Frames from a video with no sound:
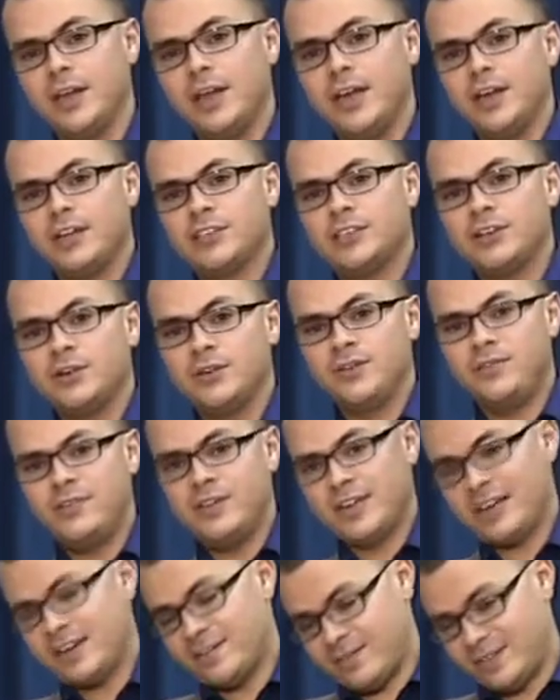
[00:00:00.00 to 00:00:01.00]
So if
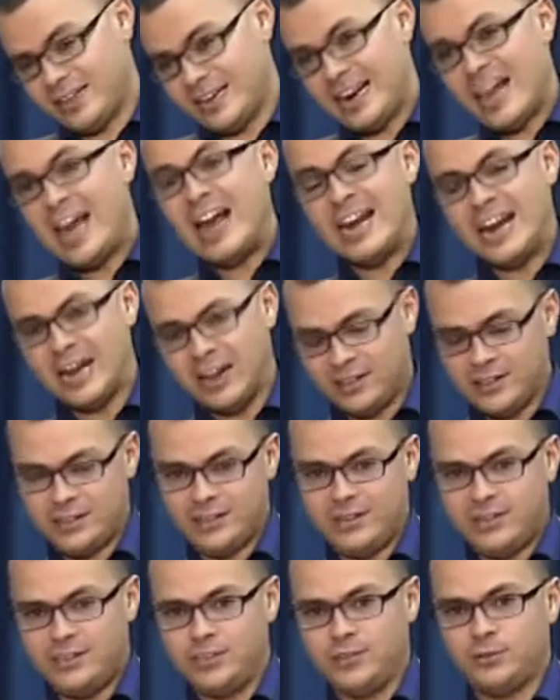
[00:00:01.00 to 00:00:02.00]
you have then another
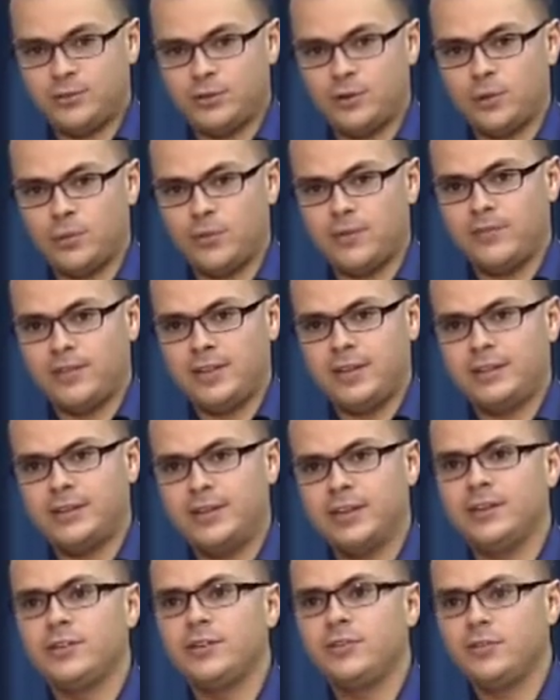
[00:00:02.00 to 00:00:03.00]
reason on top of that,
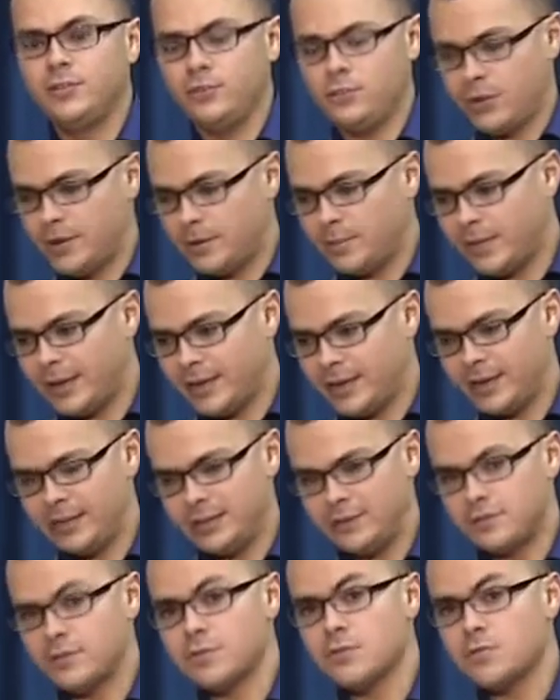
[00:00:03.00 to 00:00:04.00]
then you can make it
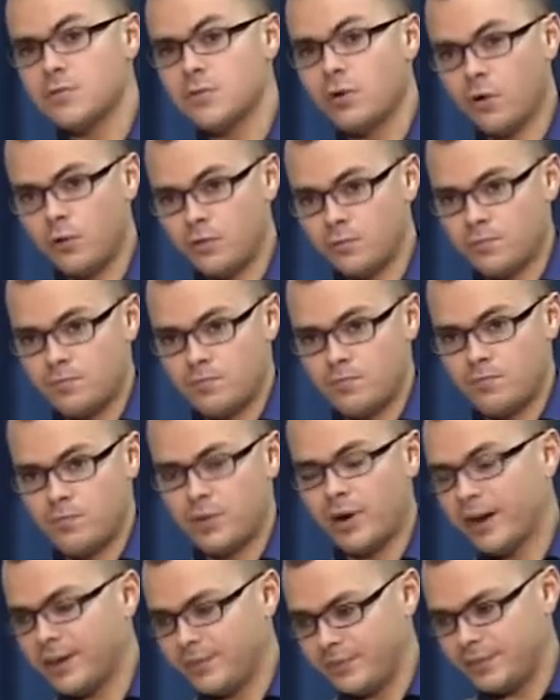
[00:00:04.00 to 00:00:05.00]

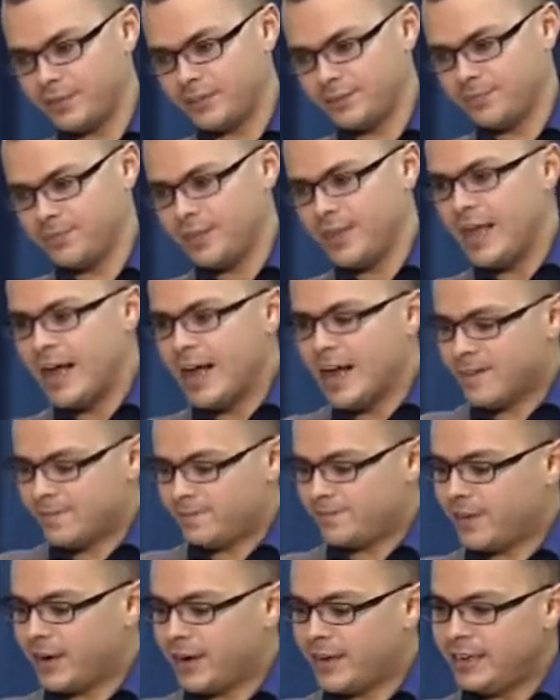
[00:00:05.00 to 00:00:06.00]
non-private.
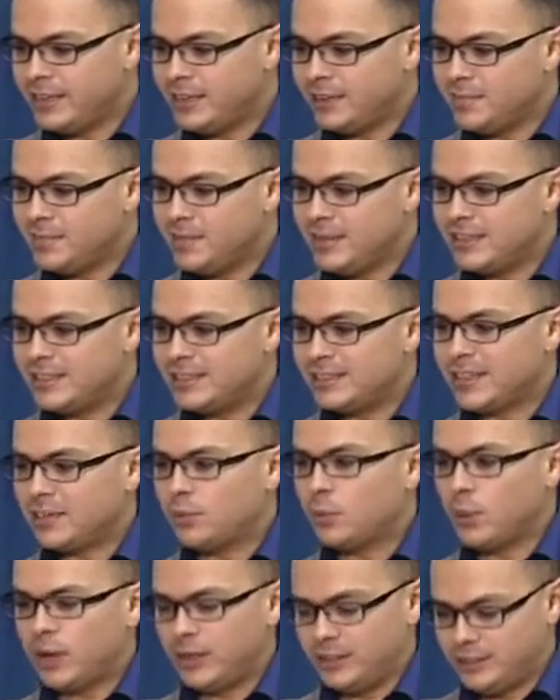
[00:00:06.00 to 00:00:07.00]
Final means that
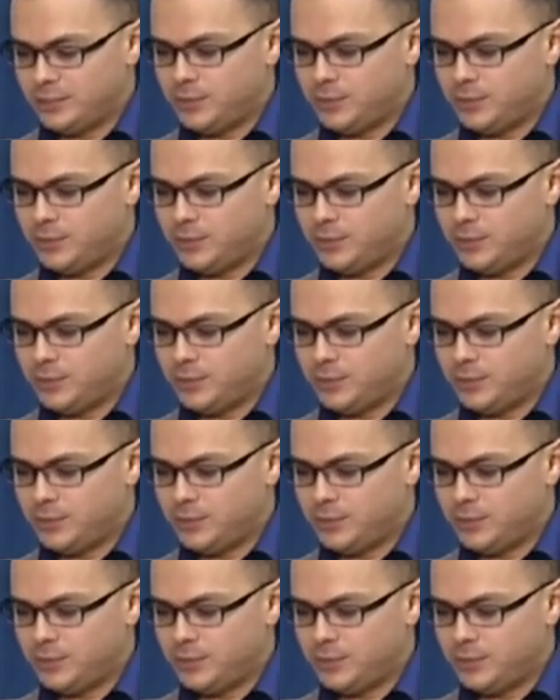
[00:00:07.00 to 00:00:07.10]
once